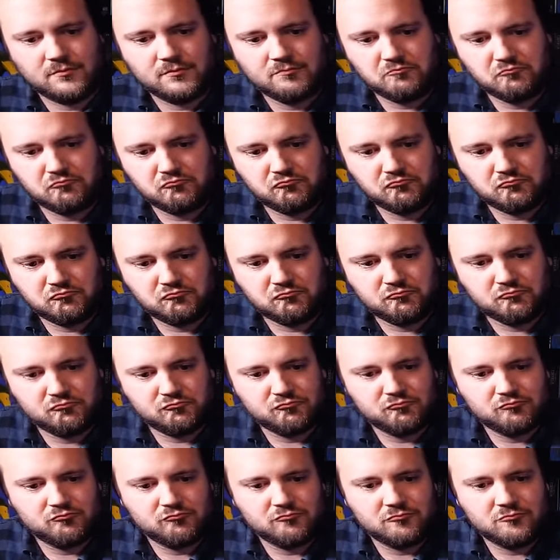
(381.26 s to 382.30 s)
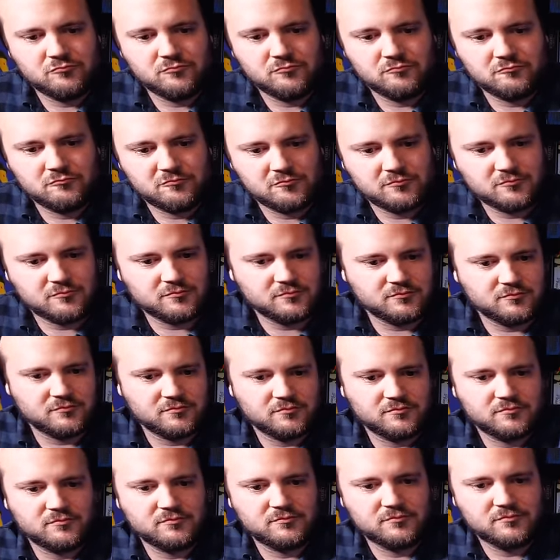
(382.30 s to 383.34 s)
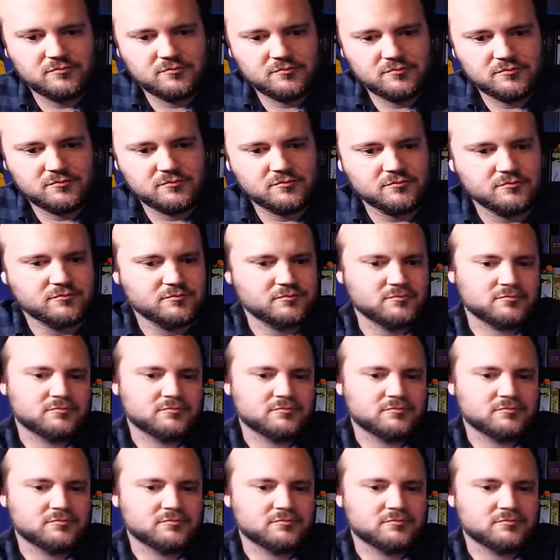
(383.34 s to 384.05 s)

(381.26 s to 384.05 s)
The person shown says nothing.